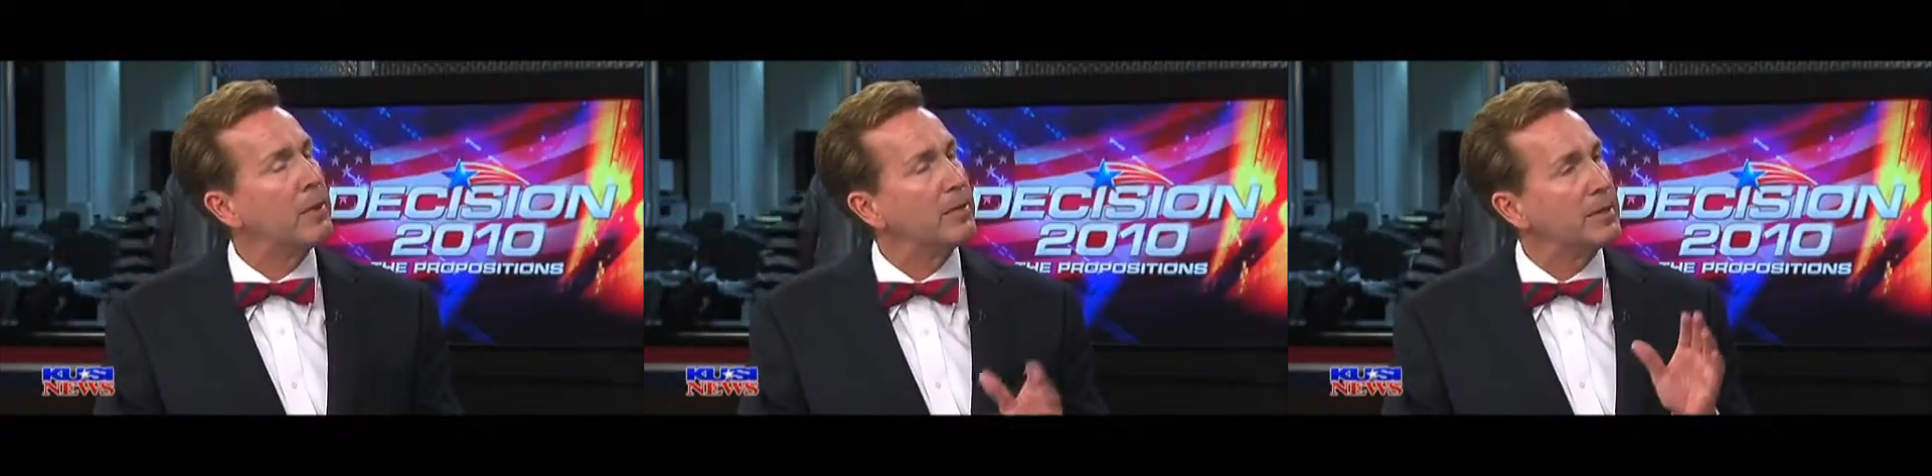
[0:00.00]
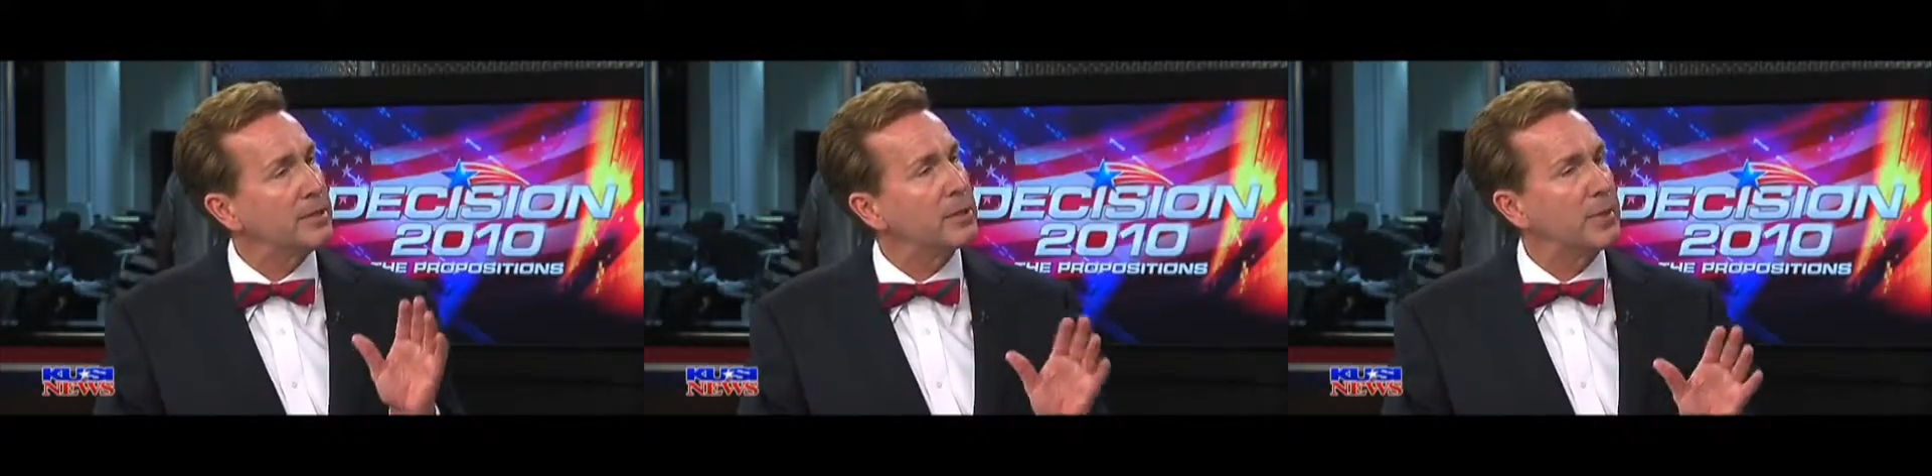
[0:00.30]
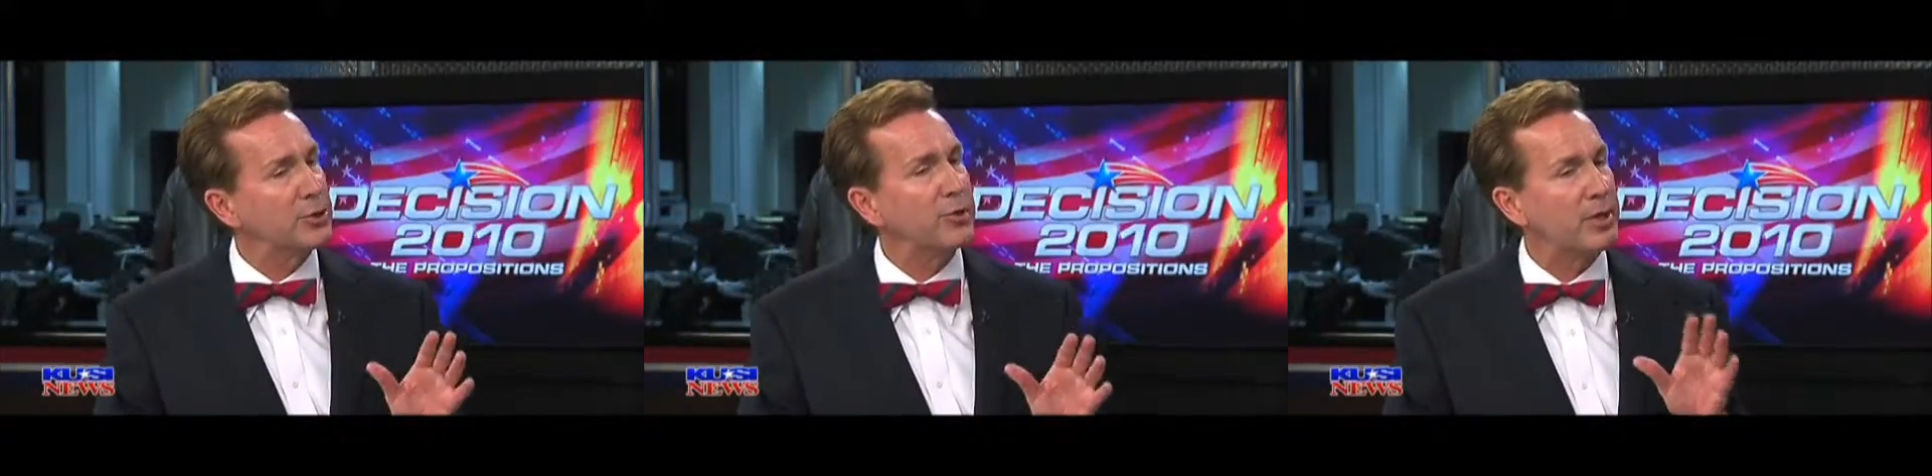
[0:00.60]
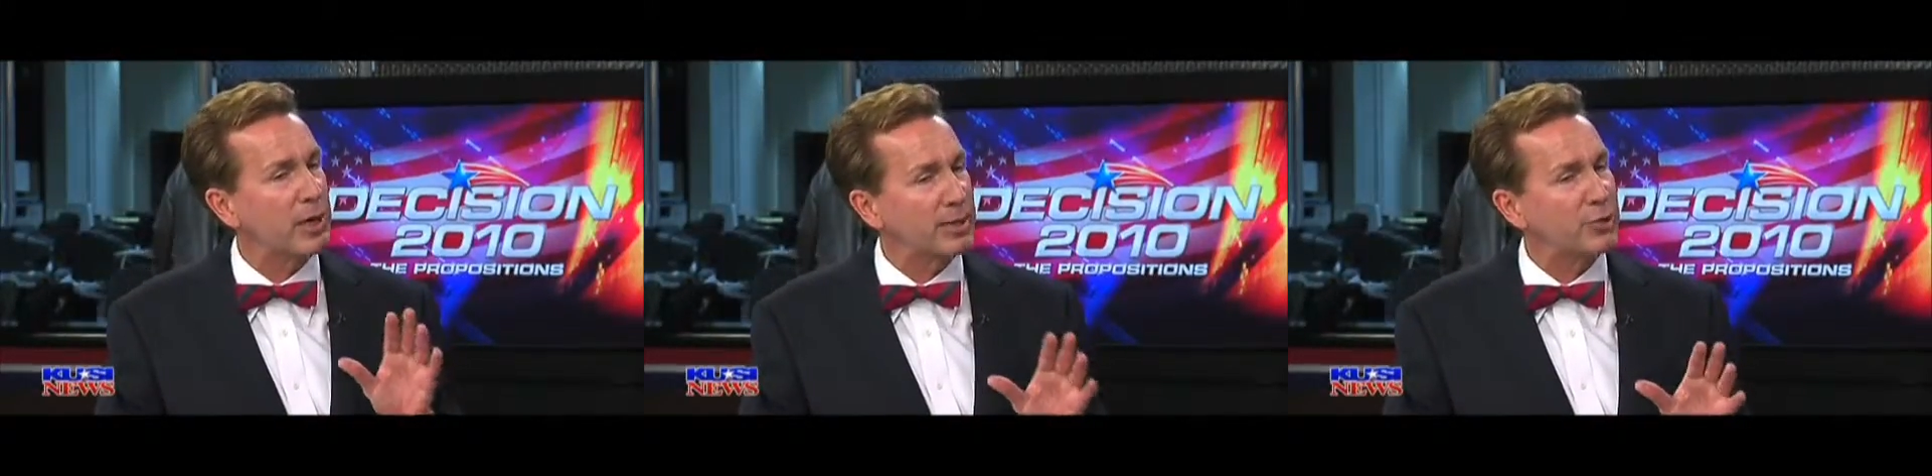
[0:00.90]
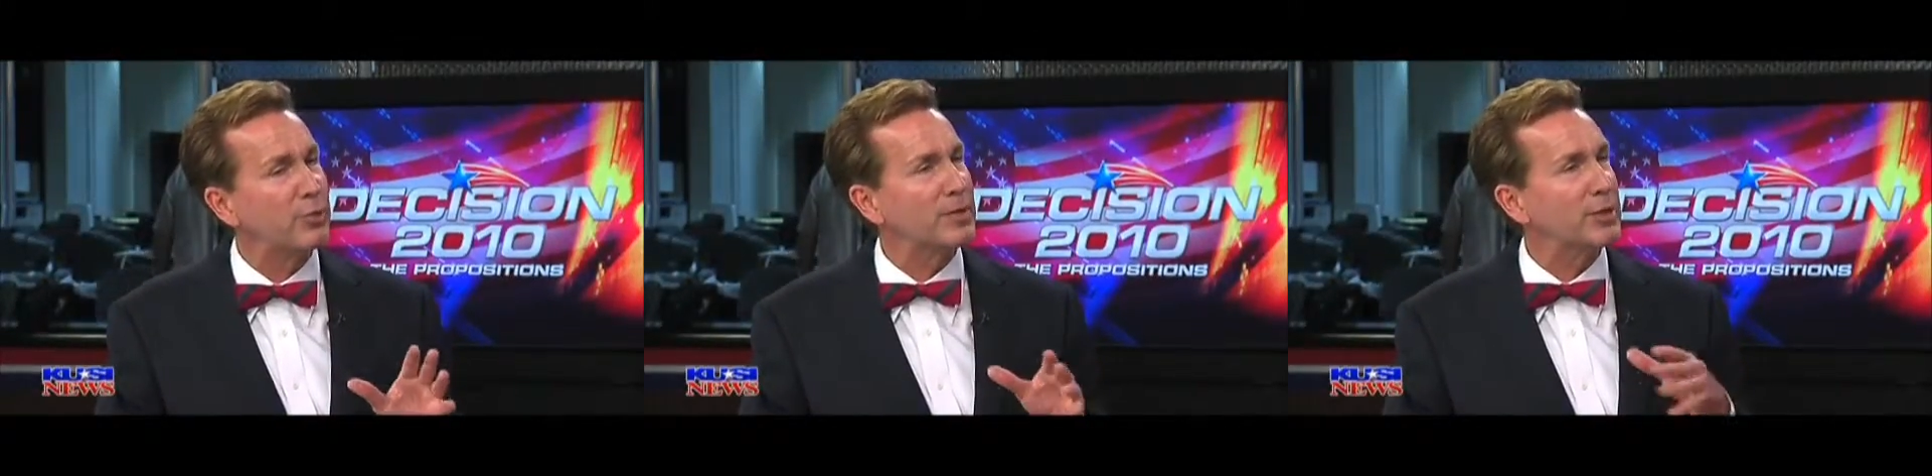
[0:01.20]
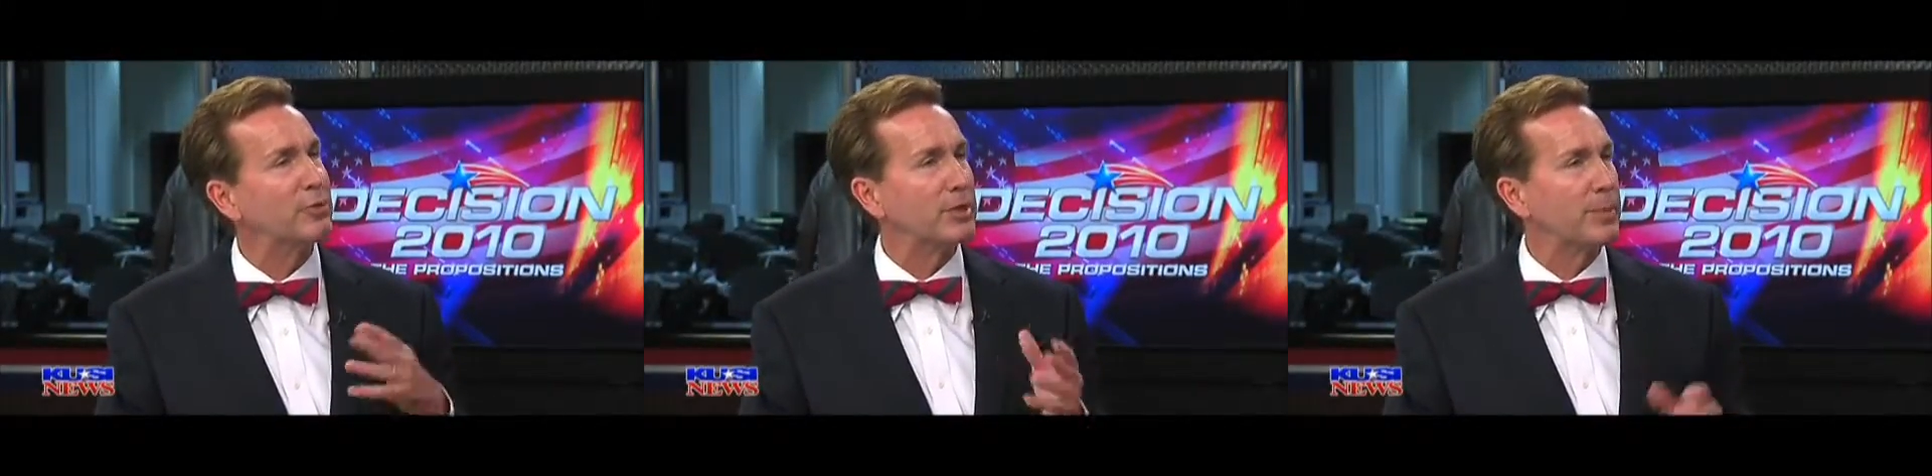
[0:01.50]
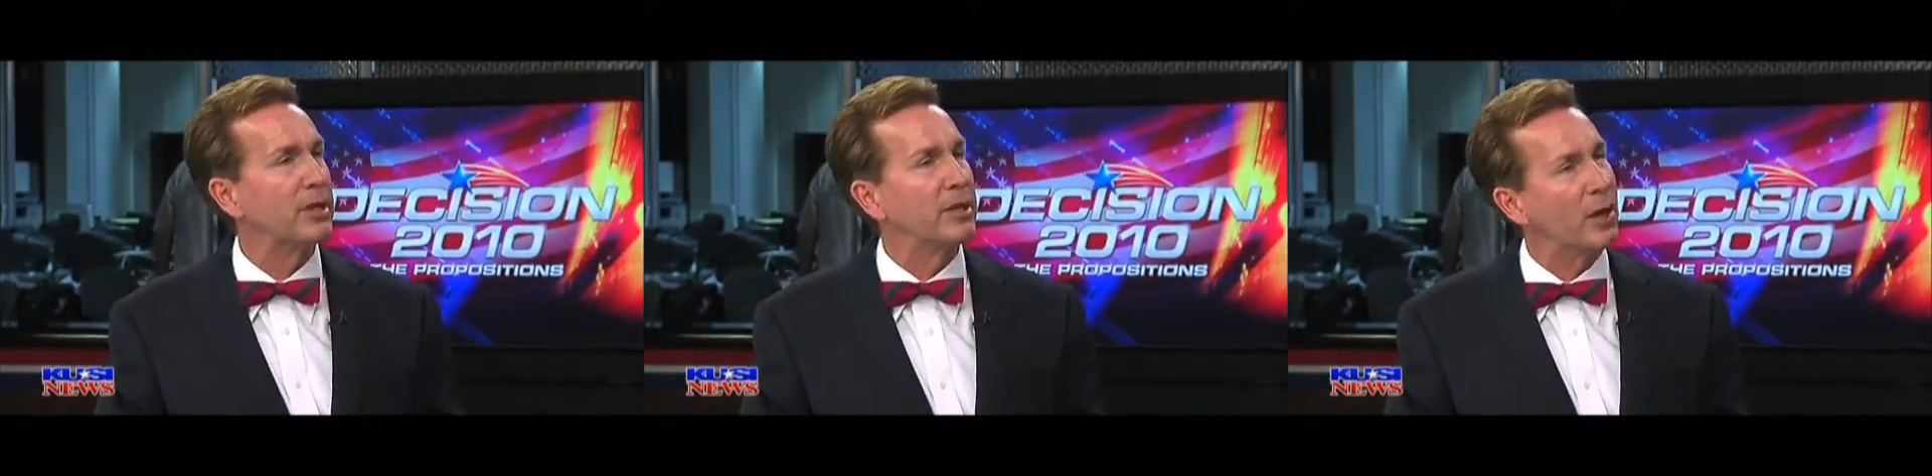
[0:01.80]
This is a measure that on its surface looks
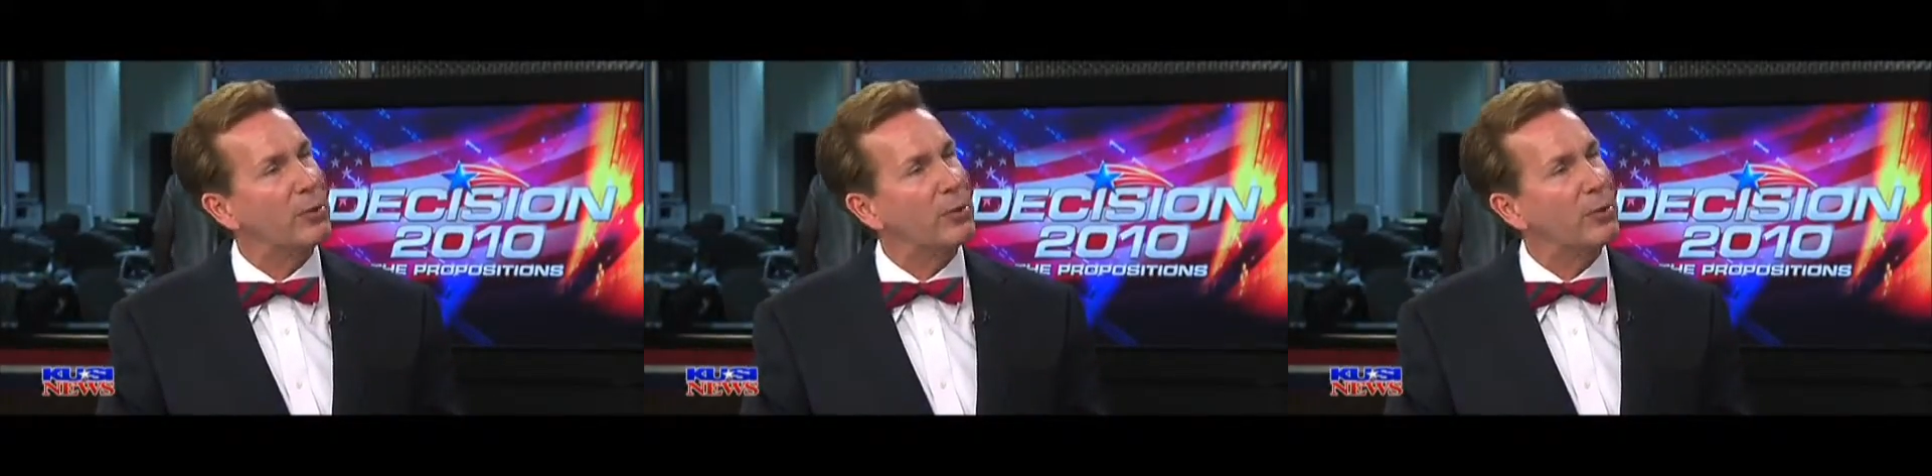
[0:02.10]
appealing.